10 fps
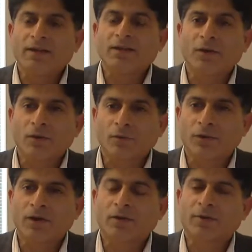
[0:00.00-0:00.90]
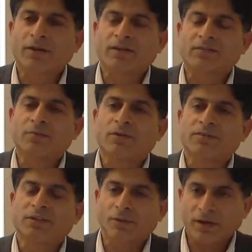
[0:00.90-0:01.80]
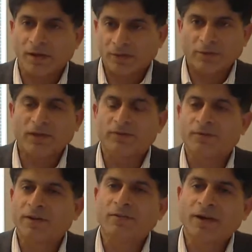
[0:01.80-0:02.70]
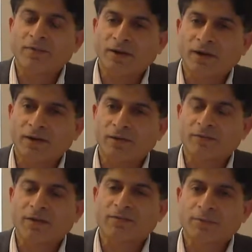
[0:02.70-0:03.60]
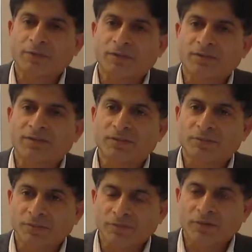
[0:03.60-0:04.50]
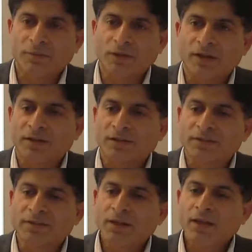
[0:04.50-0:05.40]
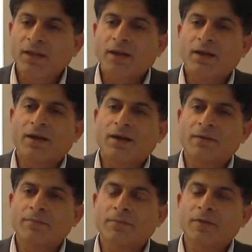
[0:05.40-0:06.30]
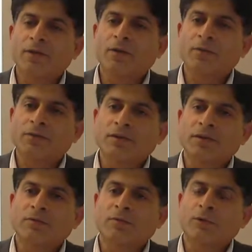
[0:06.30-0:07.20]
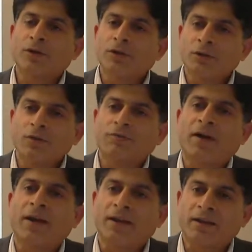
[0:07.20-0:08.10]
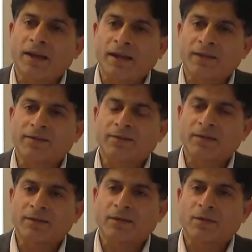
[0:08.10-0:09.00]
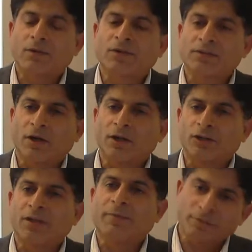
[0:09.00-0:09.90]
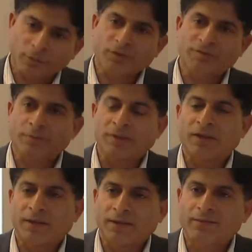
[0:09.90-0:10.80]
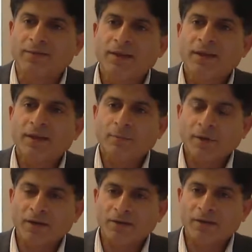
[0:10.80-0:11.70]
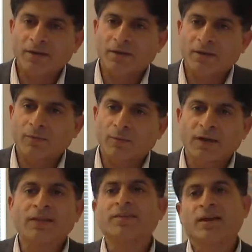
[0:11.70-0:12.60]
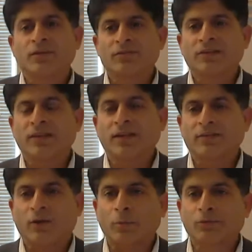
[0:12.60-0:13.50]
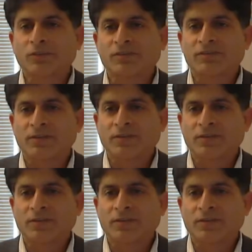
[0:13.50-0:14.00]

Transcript: your work with customers, and you have a very wide variety of customers from different verticals. What do you find as the core technology? I mean, of course, MPLS, but what else are you seeing as options